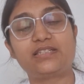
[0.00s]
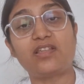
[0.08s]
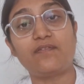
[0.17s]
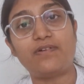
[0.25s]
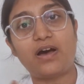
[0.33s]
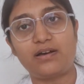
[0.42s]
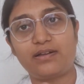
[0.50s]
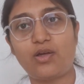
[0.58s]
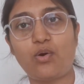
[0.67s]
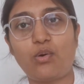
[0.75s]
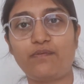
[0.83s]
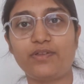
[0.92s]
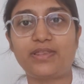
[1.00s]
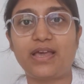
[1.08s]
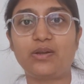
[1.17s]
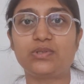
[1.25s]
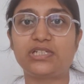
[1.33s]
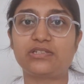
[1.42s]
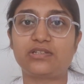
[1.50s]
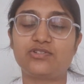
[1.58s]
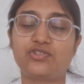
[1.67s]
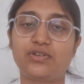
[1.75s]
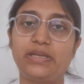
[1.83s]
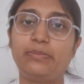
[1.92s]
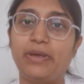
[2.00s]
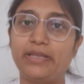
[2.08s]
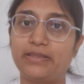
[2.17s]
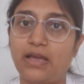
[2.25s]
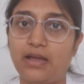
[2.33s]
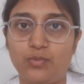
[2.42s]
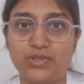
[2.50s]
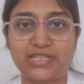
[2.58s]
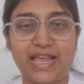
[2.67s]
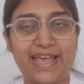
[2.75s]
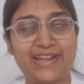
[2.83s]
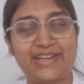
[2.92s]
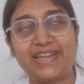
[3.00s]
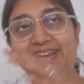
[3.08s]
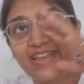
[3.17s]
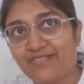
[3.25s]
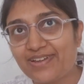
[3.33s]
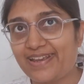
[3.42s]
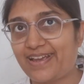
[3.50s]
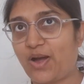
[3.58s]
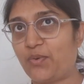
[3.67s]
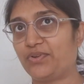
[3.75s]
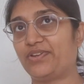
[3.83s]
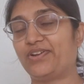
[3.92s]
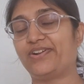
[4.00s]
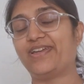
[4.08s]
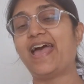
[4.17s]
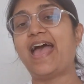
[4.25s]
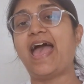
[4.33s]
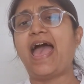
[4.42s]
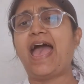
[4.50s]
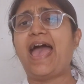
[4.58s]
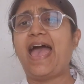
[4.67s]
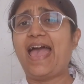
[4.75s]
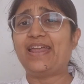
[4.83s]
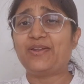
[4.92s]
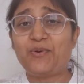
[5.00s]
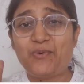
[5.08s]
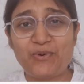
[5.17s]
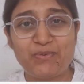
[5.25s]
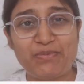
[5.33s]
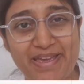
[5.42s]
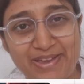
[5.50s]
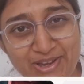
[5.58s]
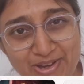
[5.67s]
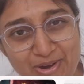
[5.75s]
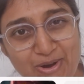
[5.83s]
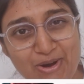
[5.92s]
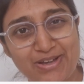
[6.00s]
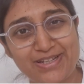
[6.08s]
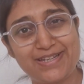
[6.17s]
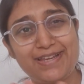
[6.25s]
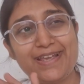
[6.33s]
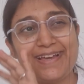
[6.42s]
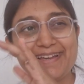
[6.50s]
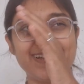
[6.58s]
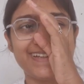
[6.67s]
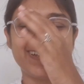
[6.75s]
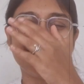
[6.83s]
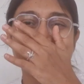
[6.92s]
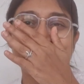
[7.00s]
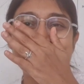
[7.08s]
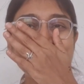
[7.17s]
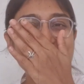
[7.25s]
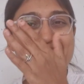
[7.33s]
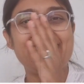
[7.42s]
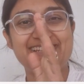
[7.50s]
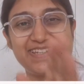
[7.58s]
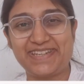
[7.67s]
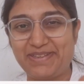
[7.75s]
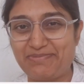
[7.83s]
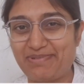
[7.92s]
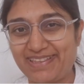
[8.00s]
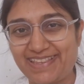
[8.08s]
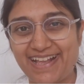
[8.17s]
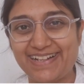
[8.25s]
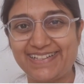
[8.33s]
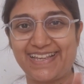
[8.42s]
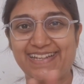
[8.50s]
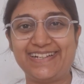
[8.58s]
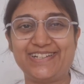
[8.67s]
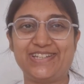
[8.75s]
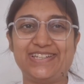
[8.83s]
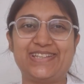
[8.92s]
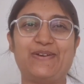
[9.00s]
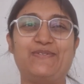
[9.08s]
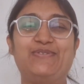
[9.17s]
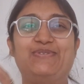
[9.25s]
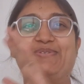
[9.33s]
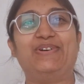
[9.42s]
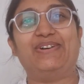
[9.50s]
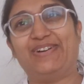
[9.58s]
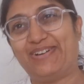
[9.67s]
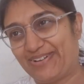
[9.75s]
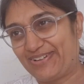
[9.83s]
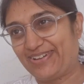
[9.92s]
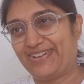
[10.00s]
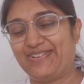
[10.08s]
is the Vahana over there, which is Sri Betala, which I had never encountered. And oh my gosh, the Sri Betala's energies are,